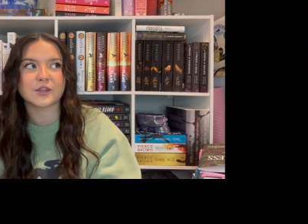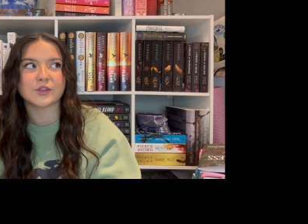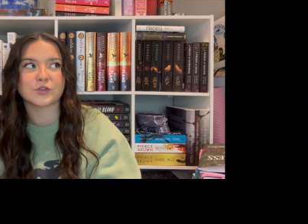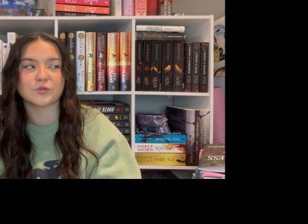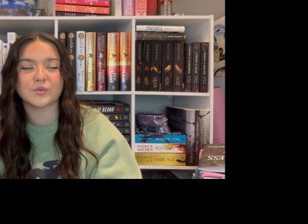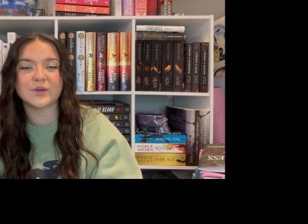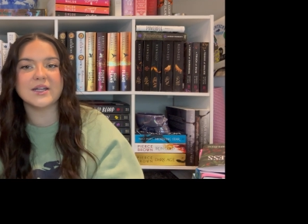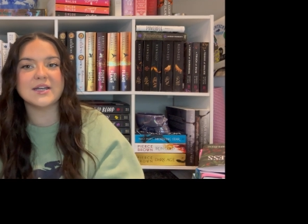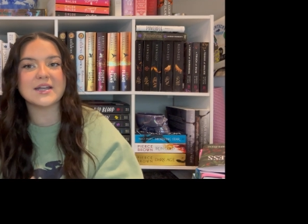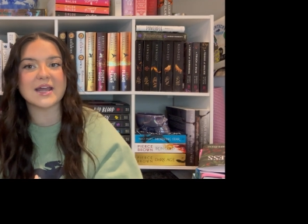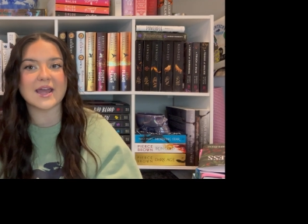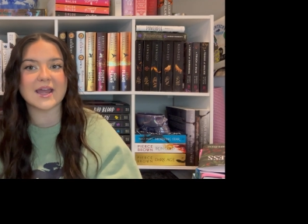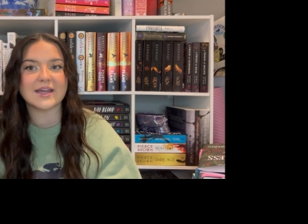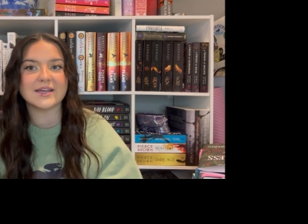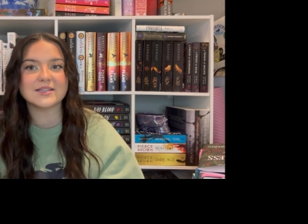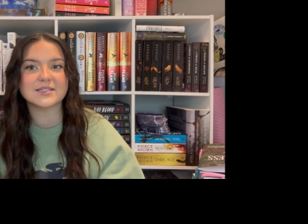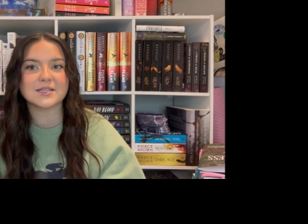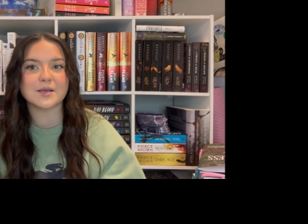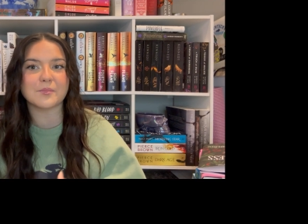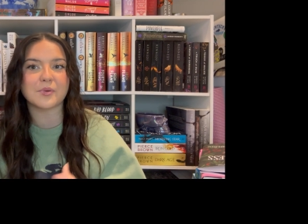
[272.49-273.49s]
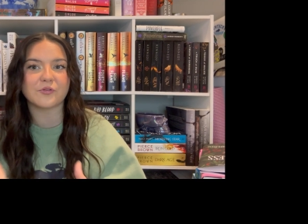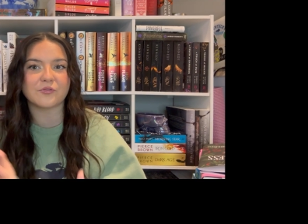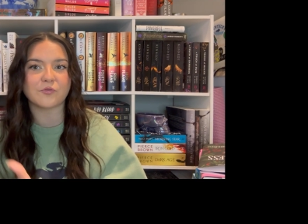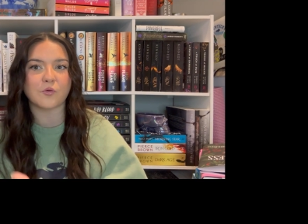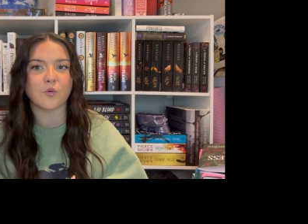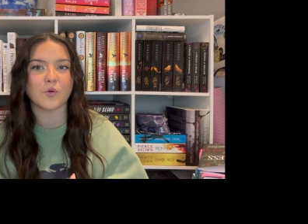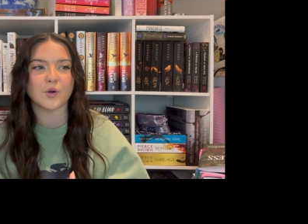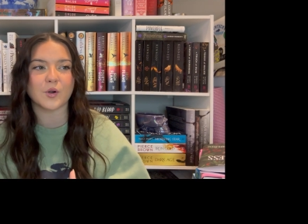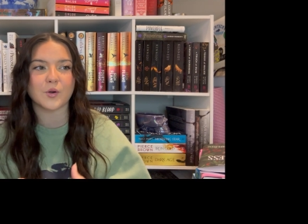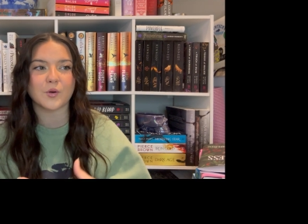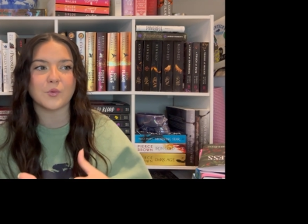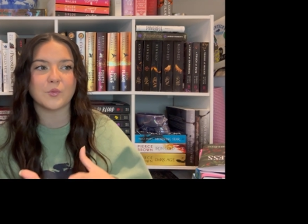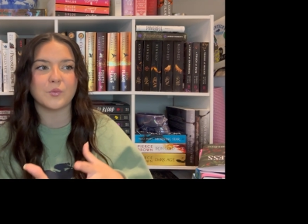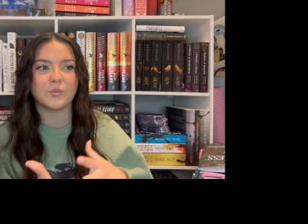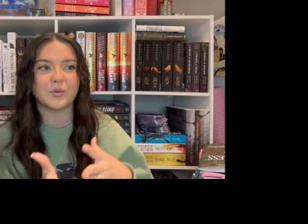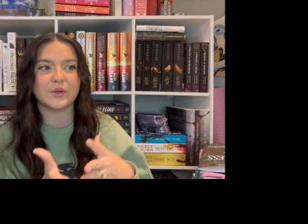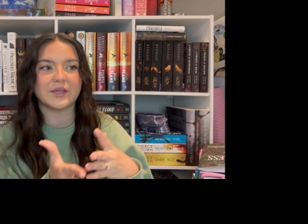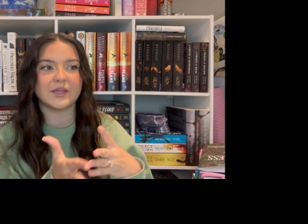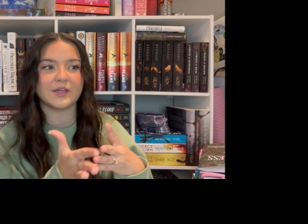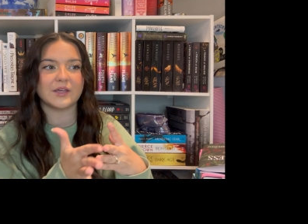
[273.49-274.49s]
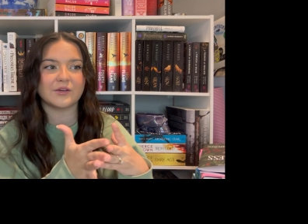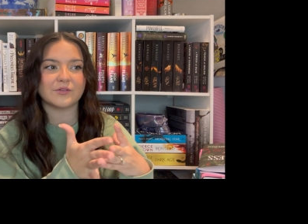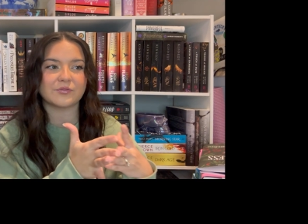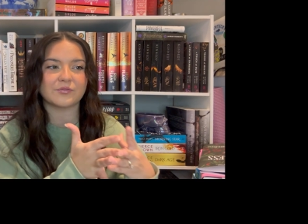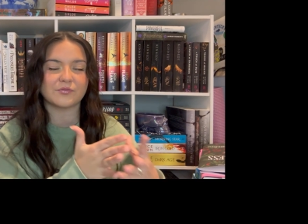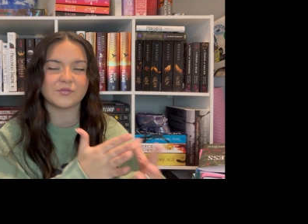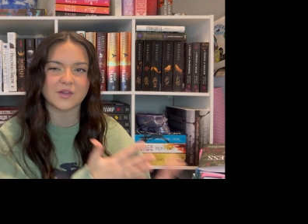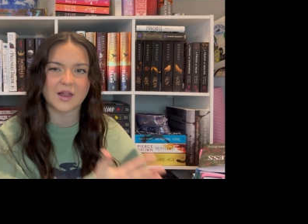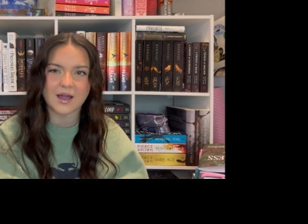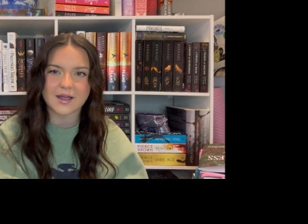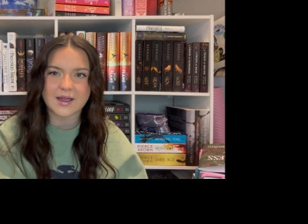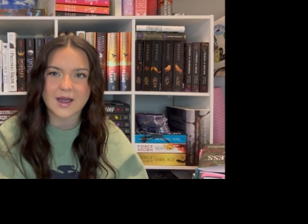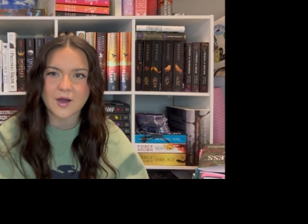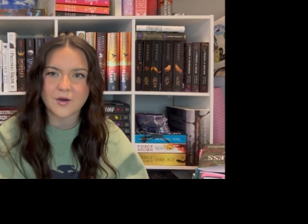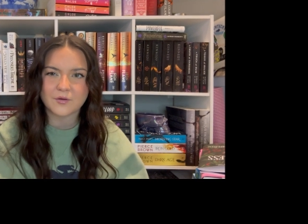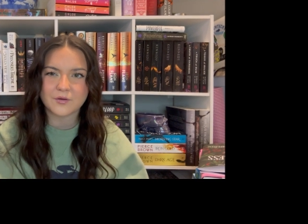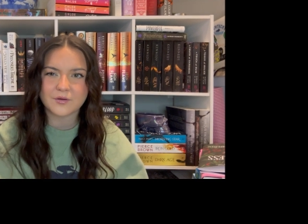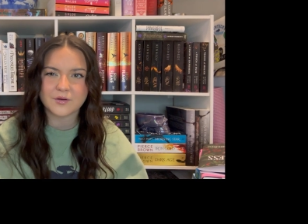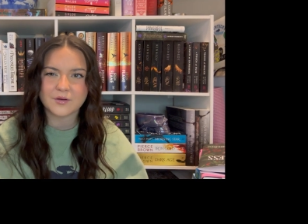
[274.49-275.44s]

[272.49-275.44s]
3 days before we fly out.